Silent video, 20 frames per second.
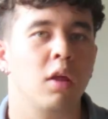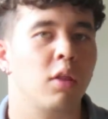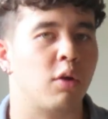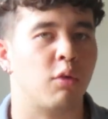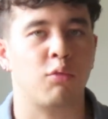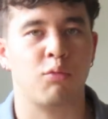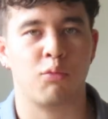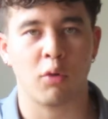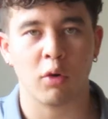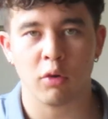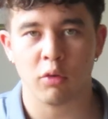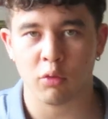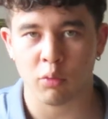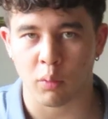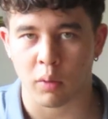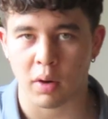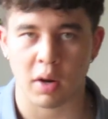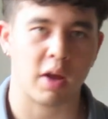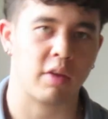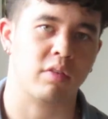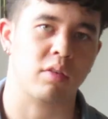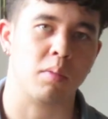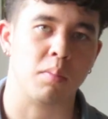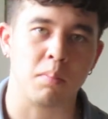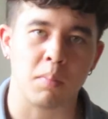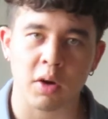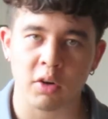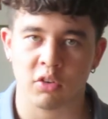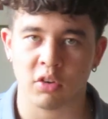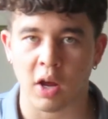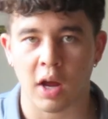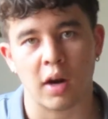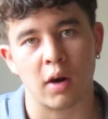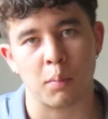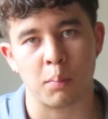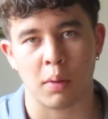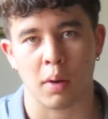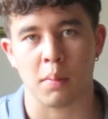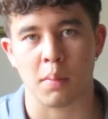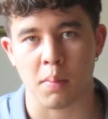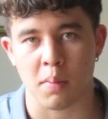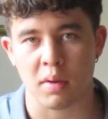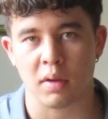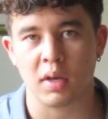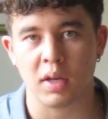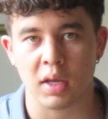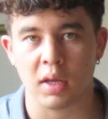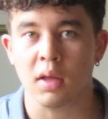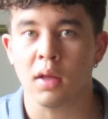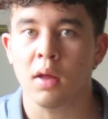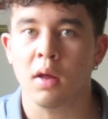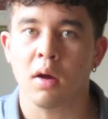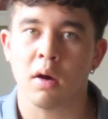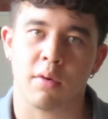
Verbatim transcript: the first one has a much higher probability